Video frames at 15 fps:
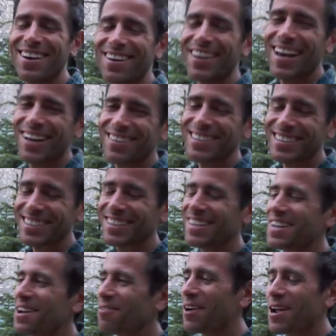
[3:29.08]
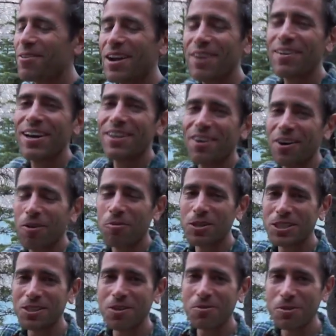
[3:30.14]
Okay, listen. Wait, no. We're
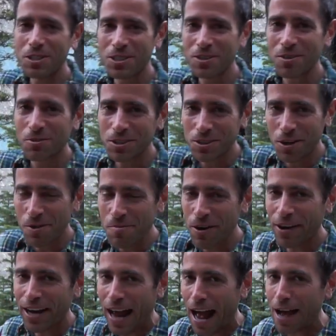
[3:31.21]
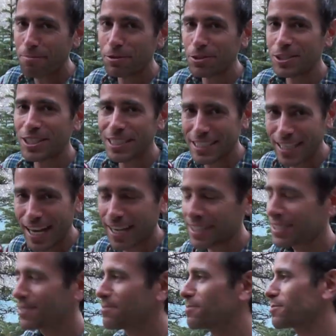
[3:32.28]
still comparing apples to steaks.
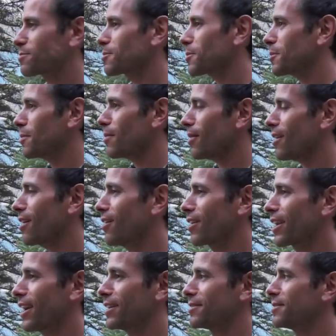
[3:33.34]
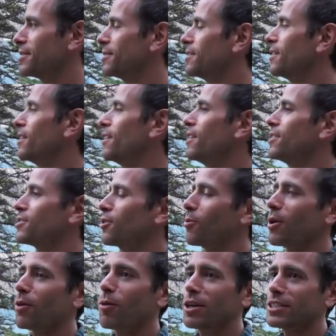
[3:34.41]
Okay. So
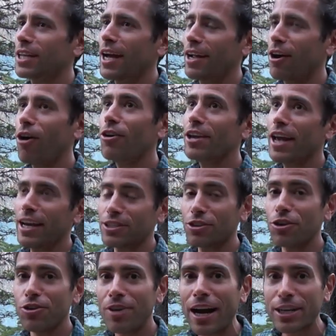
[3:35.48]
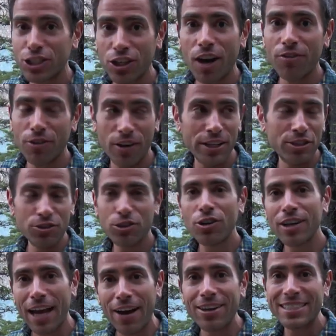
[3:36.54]
where was I? Oh yeah, so you got a shovel and you took
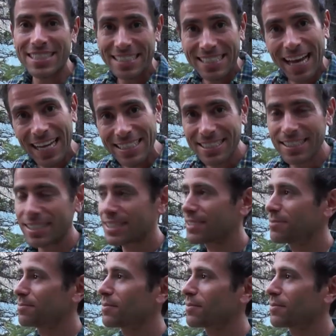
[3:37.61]
out its intestines.